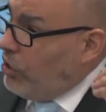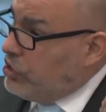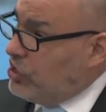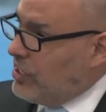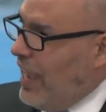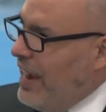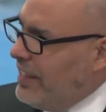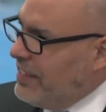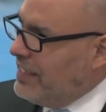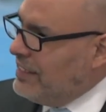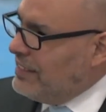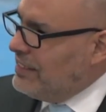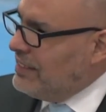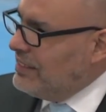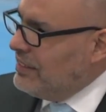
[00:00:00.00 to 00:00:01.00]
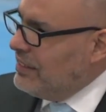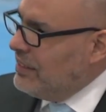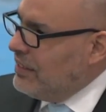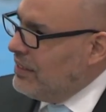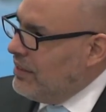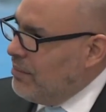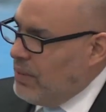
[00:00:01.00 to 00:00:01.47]
They're all silent.
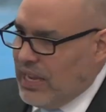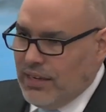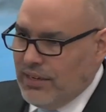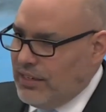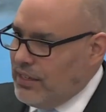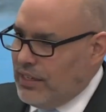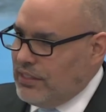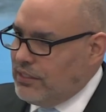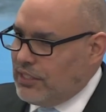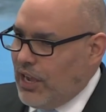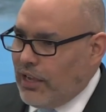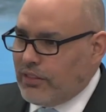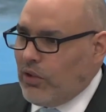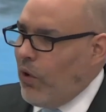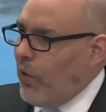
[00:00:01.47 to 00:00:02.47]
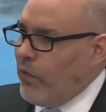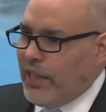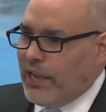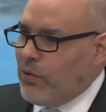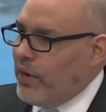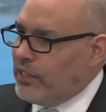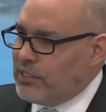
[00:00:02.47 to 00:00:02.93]
Peter didn't talk. The
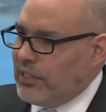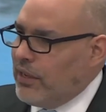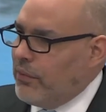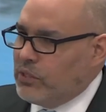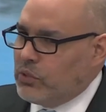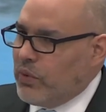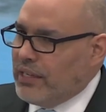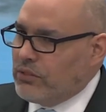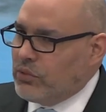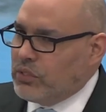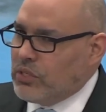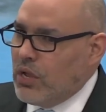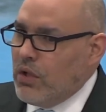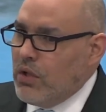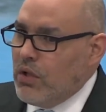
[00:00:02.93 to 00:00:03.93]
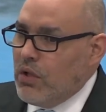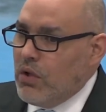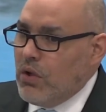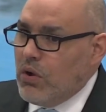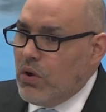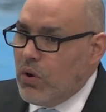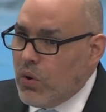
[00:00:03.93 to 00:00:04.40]
only question that was raised was,
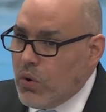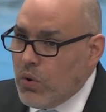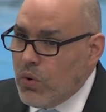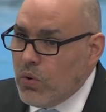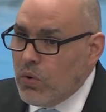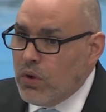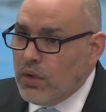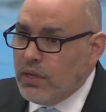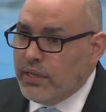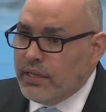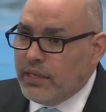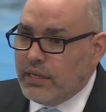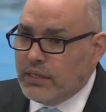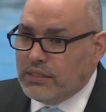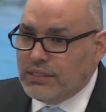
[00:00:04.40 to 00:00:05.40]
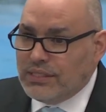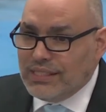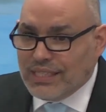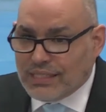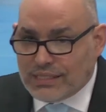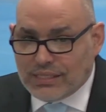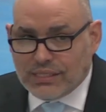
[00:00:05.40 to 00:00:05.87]
who
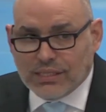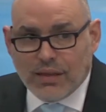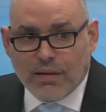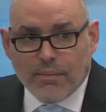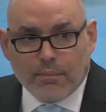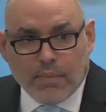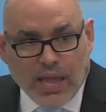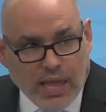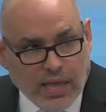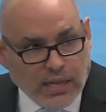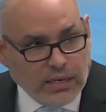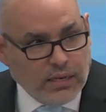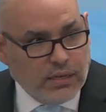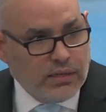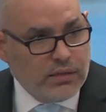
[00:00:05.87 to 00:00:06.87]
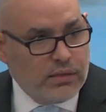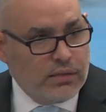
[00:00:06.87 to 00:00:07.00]
is this man